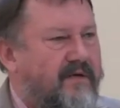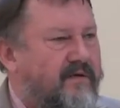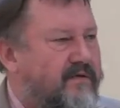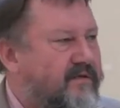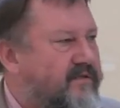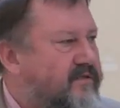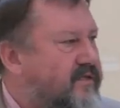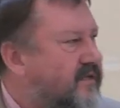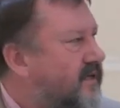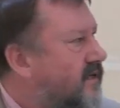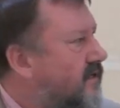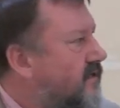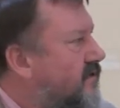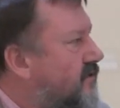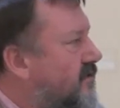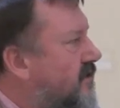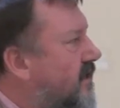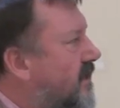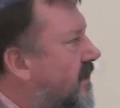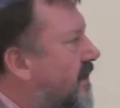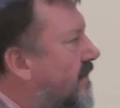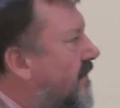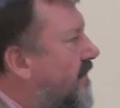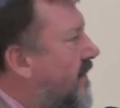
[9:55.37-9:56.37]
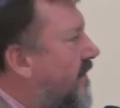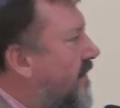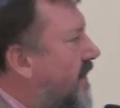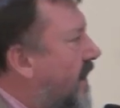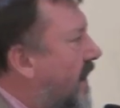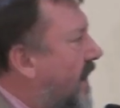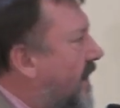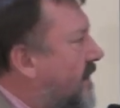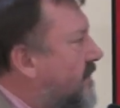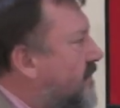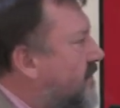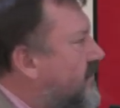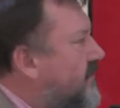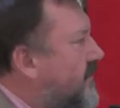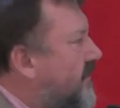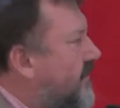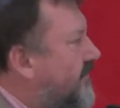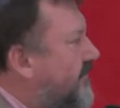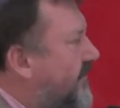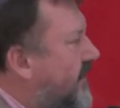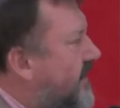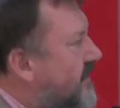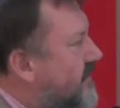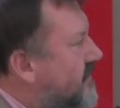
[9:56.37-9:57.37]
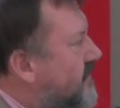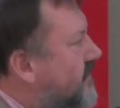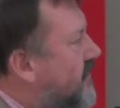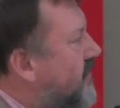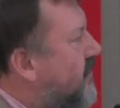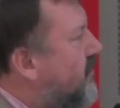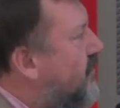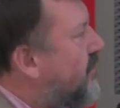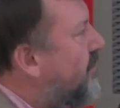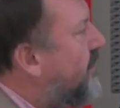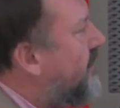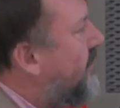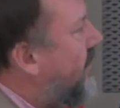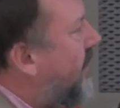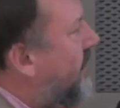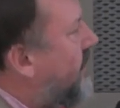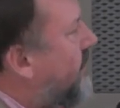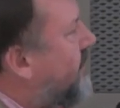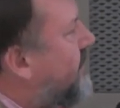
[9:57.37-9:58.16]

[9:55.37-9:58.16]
research. And a first group, I